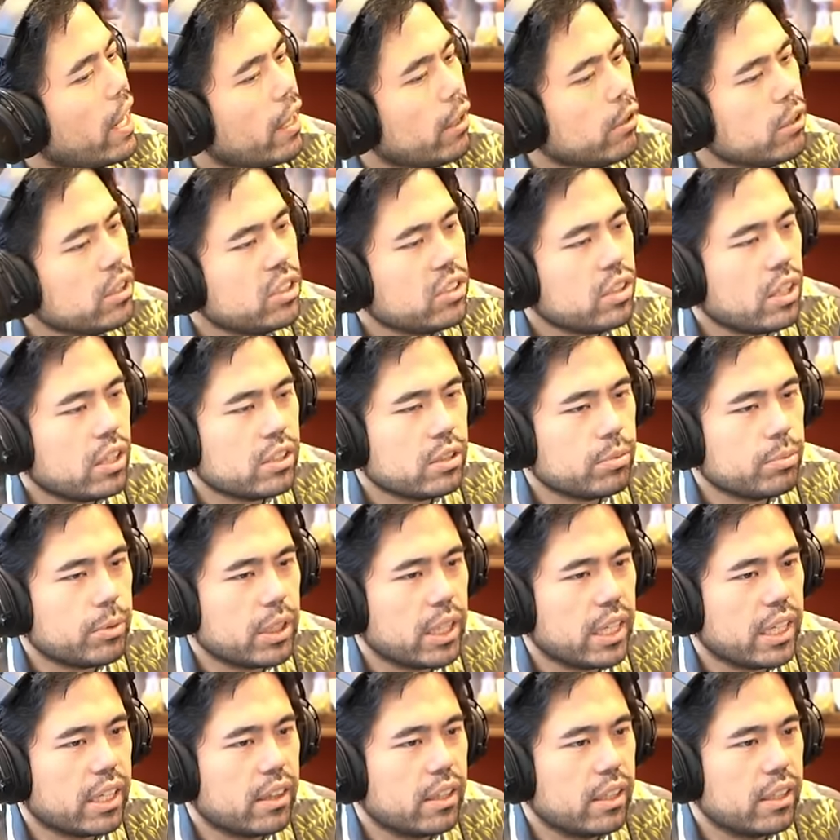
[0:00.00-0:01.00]
only saw something
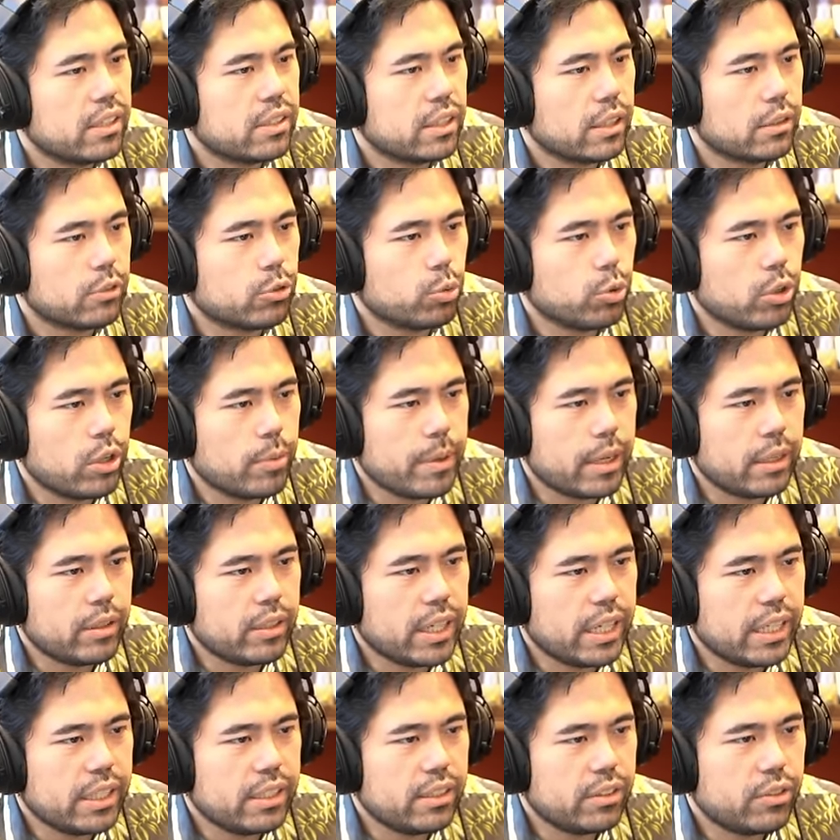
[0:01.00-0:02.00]
like this and I was worried about
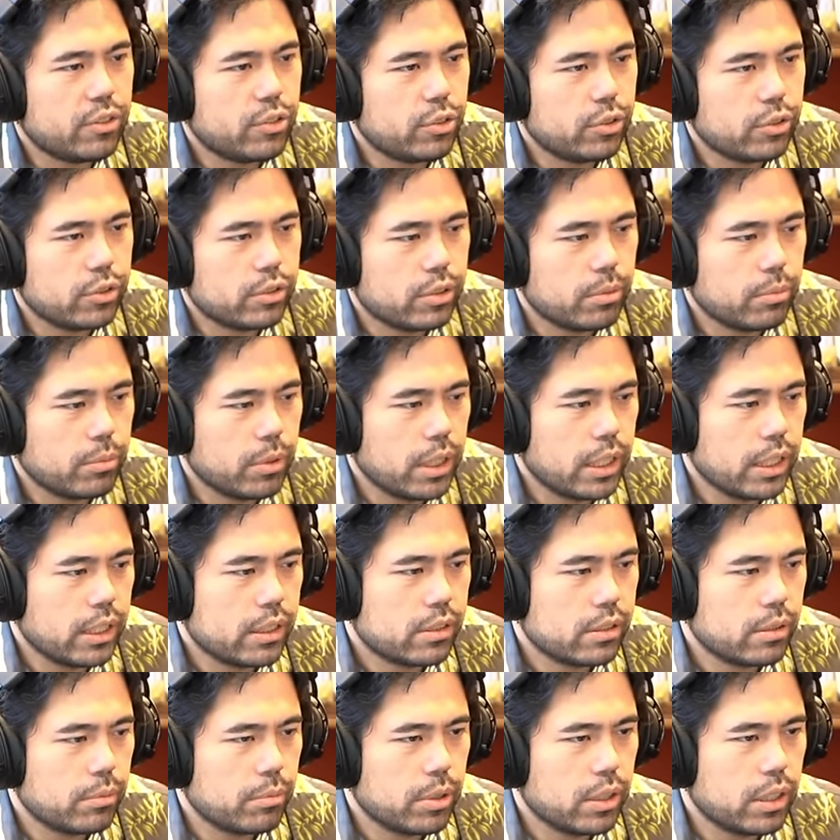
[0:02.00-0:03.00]
knight d2 some like
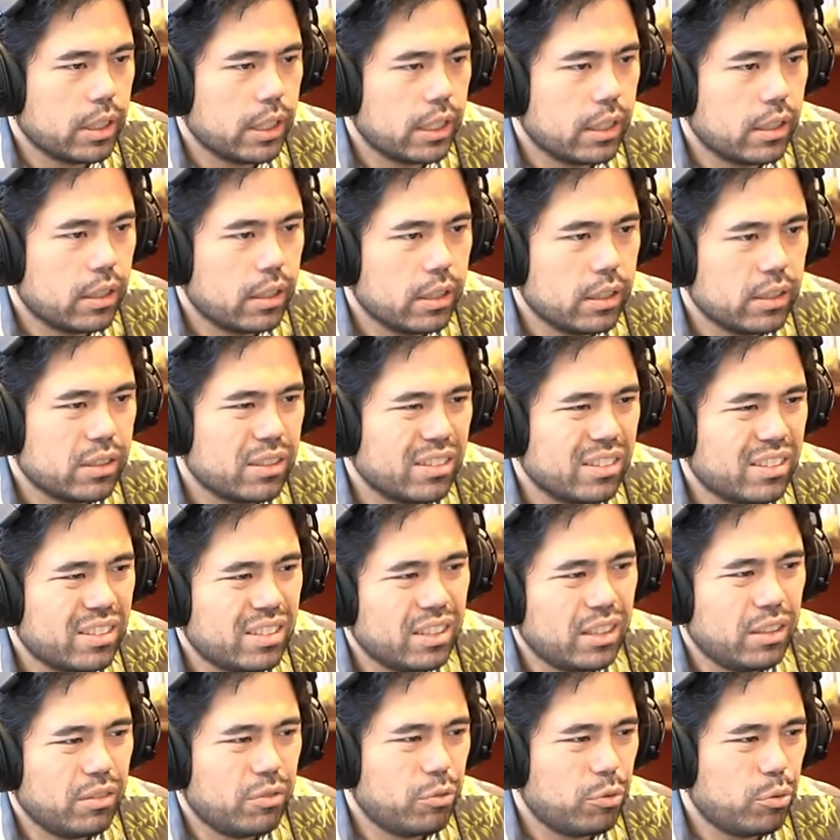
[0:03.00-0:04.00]
something like this and
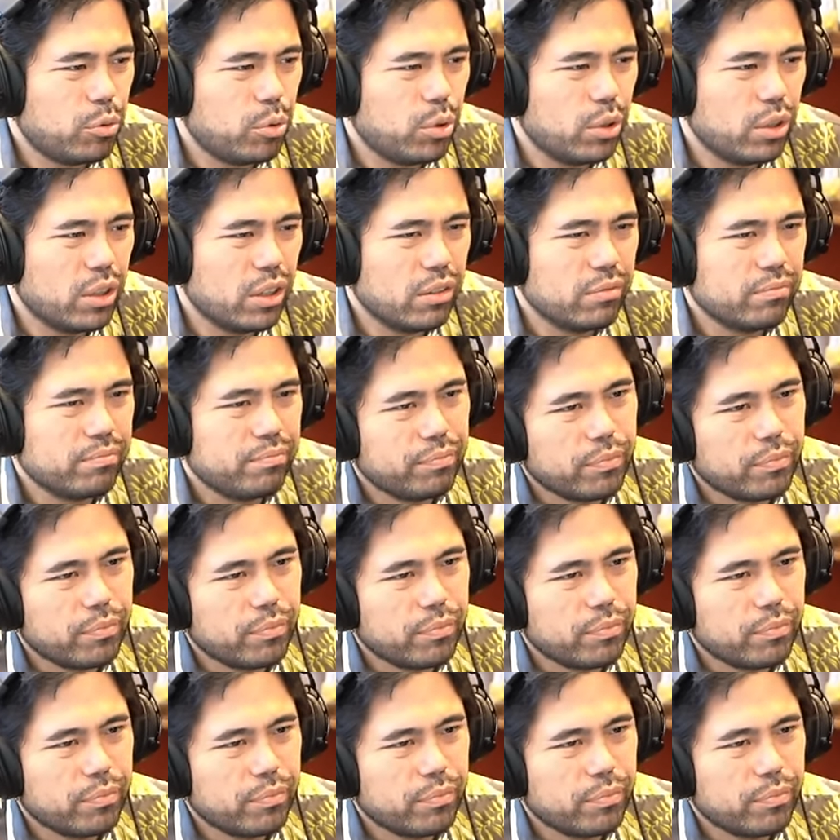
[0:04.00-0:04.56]
c4